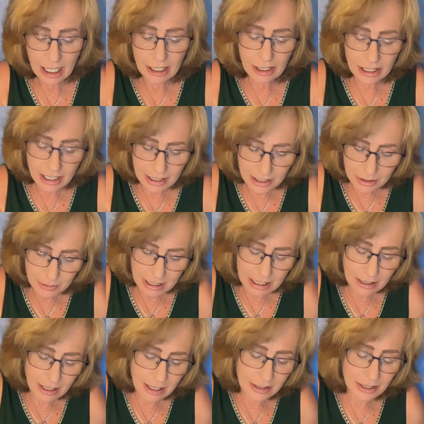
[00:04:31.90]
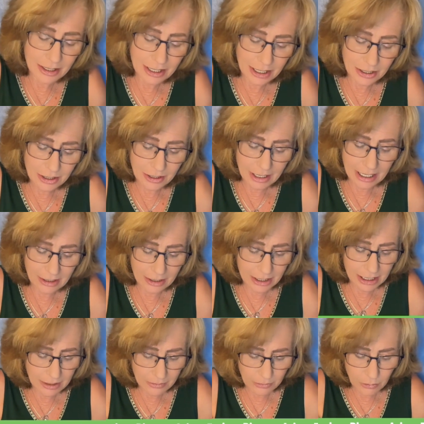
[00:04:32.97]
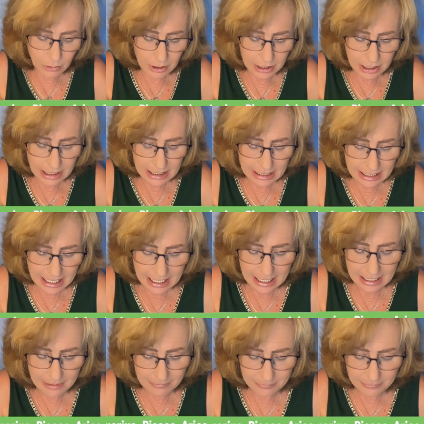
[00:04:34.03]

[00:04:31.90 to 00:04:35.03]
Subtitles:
Just 3 cards, just your energy for today.